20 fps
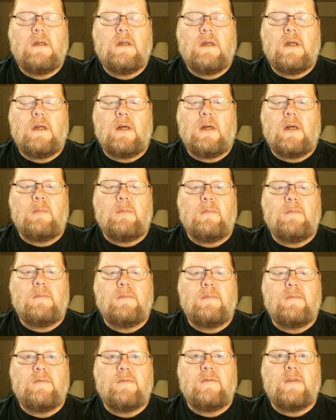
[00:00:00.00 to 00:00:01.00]

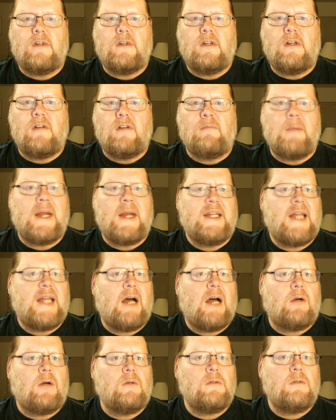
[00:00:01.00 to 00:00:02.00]
of my
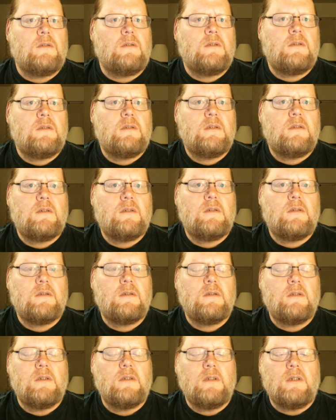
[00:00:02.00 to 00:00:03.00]
doubts.
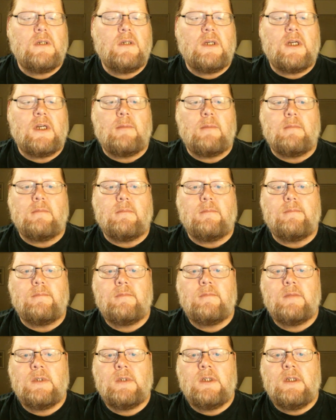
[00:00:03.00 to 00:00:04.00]

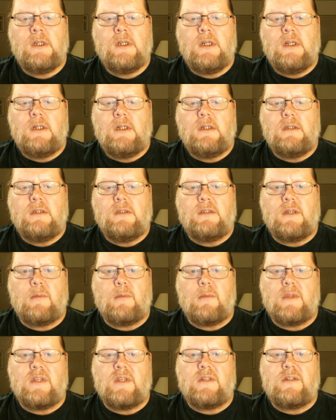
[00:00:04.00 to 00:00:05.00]

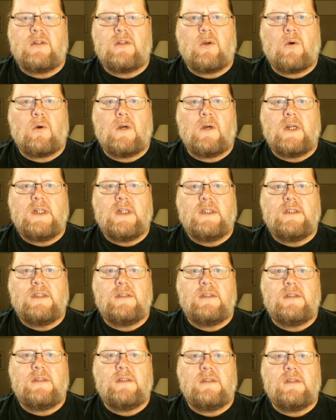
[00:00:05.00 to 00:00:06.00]
Some of the
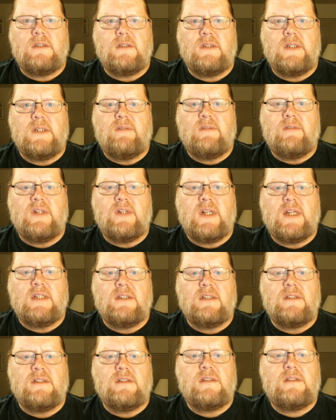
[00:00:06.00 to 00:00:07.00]
stories, even
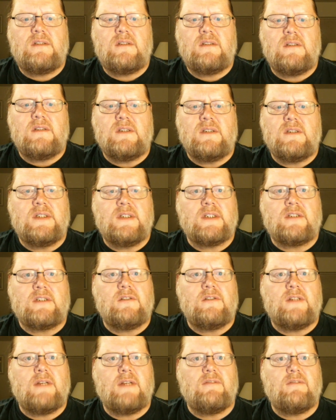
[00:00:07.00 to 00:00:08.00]
as a 6 or
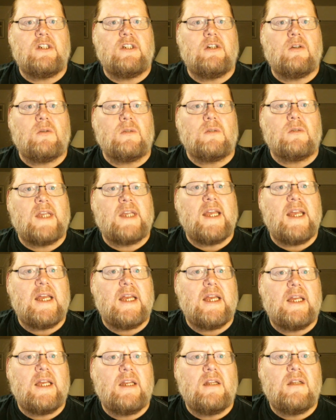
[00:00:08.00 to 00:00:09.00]
7 year old
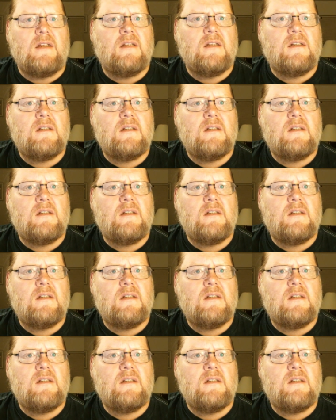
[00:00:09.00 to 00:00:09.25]
kid,